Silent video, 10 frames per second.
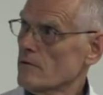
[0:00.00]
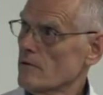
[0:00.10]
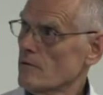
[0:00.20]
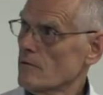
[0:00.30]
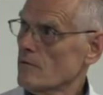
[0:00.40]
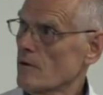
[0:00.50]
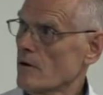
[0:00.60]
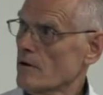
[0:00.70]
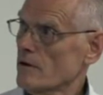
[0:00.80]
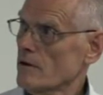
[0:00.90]
uh,
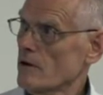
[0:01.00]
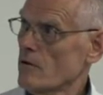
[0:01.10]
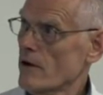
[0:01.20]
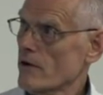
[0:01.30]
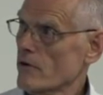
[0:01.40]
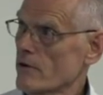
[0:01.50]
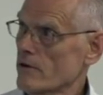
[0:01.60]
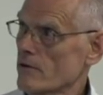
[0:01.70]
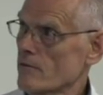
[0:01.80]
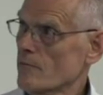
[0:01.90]
in our area
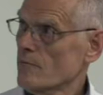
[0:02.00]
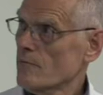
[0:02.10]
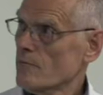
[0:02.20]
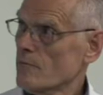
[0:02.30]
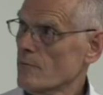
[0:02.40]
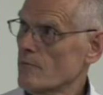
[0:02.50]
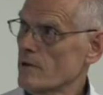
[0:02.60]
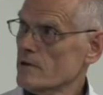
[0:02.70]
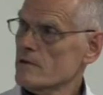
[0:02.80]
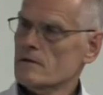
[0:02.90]
here, but